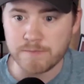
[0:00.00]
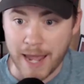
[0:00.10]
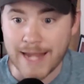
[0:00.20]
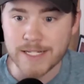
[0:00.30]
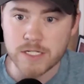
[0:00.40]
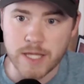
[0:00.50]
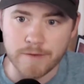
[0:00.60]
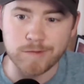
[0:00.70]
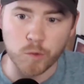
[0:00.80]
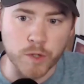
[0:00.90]
pace
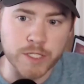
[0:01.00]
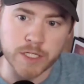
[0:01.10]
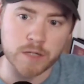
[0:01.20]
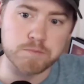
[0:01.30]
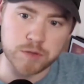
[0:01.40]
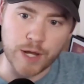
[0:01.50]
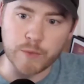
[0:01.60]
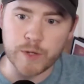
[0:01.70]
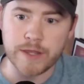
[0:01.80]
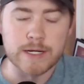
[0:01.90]
that Florida is going to play
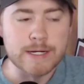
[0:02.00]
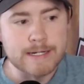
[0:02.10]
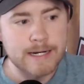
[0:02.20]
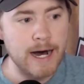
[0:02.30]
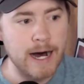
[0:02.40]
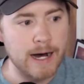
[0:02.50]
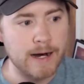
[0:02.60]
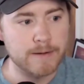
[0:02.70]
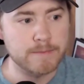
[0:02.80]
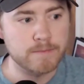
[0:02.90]
with.
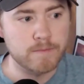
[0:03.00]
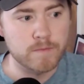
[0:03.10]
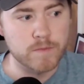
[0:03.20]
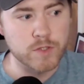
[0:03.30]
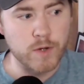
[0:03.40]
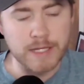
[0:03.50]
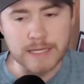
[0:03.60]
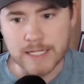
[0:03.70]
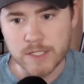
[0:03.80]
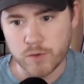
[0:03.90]
So I think
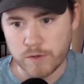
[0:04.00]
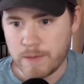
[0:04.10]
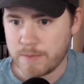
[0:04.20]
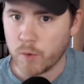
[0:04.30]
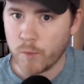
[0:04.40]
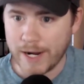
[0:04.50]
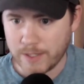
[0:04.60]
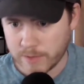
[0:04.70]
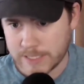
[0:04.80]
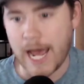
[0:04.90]
that's sort of maybe a way
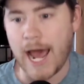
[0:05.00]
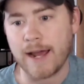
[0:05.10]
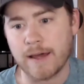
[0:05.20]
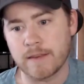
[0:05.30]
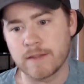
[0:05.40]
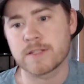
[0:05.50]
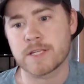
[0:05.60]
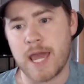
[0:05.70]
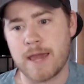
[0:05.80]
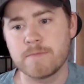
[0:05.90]
to attack this
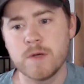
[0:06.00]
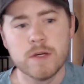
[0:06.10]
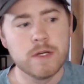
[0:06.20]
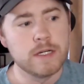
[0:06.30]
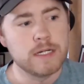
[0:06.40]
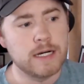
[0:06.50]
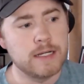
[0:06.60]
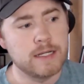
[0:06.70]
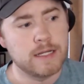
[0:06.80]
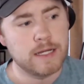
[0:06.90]
game.
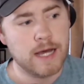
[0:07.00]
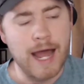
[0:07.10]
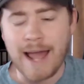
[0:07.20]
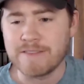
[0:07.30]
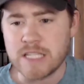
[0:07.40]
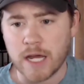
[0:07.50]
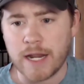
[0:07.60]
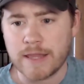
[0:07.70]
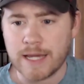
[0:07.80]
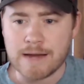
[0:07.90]
I haven't done
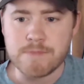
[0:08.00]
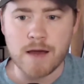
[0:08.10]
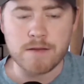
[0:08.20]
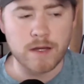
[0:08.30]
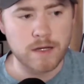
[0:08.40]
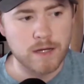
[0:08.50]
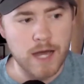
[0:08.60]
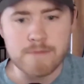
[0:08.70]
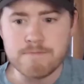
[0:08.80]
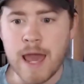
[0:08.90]
anything.
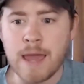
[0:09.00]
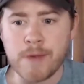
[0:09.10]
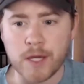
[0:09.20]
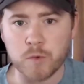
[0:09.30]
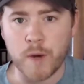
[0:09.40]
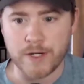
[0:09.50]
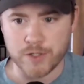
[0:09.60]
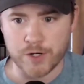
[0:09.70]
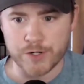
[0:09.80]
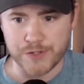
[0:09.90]
I may make a
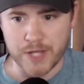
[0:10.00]
wager on a